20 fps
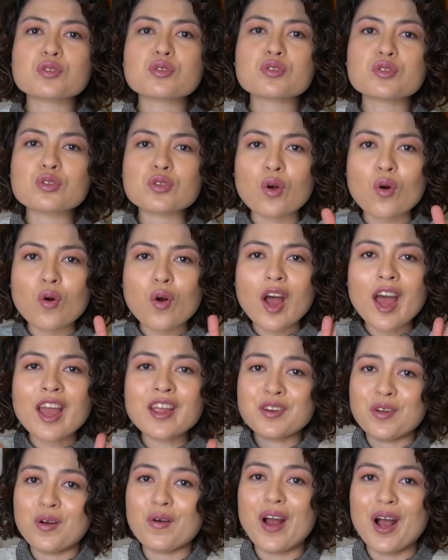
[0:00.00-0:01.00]
So I
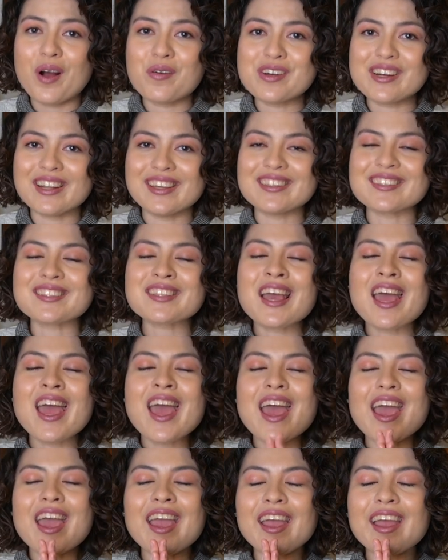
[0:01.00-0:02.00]
know how it is.
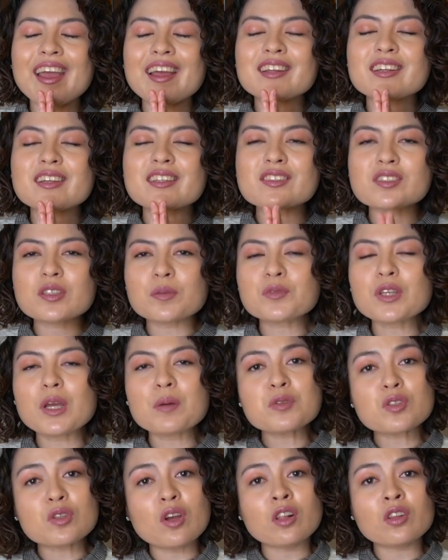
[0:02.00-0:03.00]
And
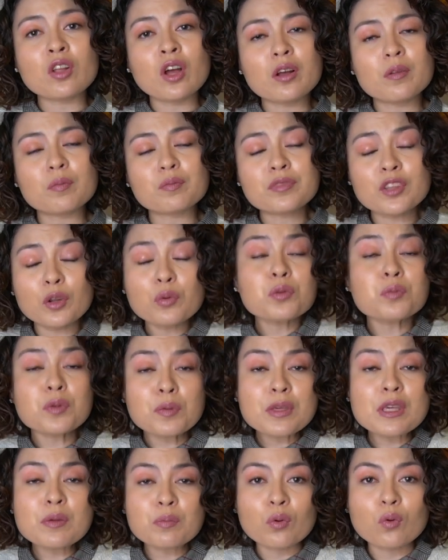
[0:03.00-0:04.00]
sometimes there will be
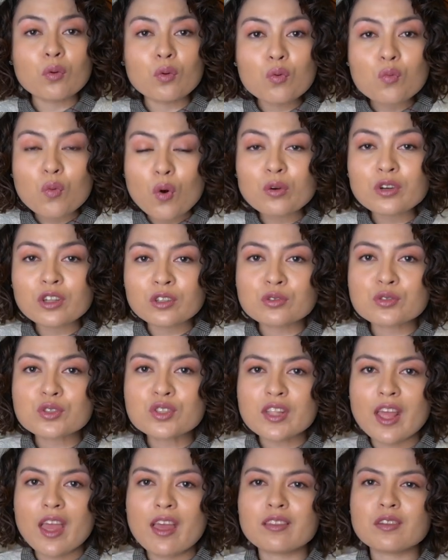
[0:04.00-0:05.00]
people who won't
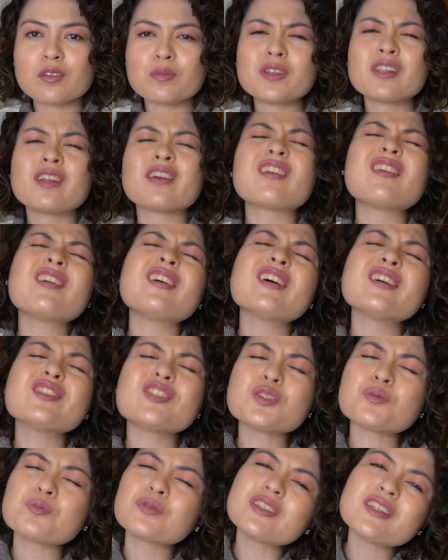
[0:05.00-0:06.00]
understand. They'll be like, "Oh,
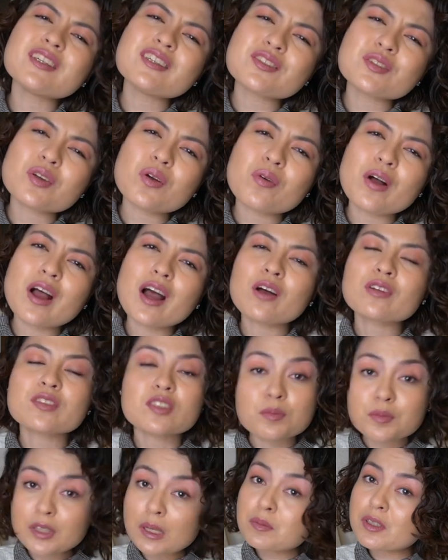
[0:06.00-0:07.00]
just please go out.
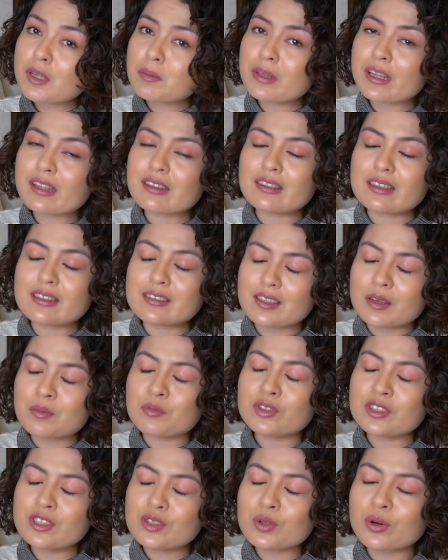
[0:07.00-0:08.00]
Sometimes I'm like this. I'm
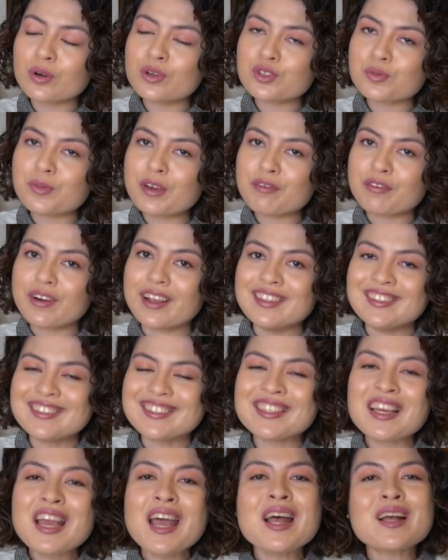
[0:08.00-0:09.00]
really sorry to my
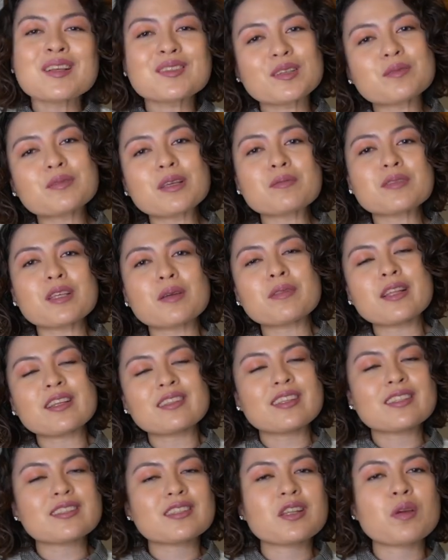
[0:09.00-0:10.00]
friends. Sometimes I'm like
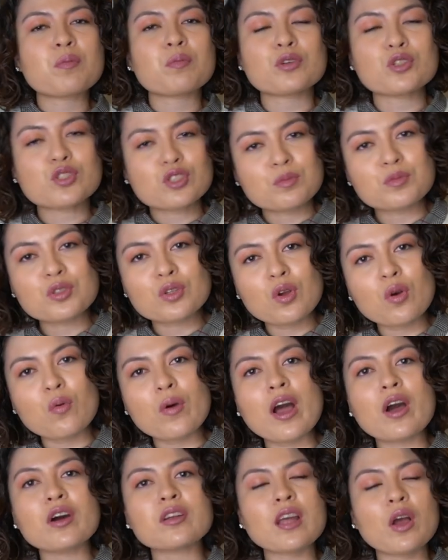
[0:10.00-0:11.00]
this and I push them to go
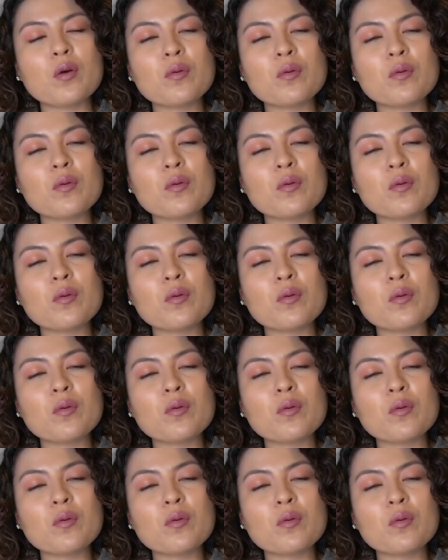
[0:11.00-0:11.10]
out."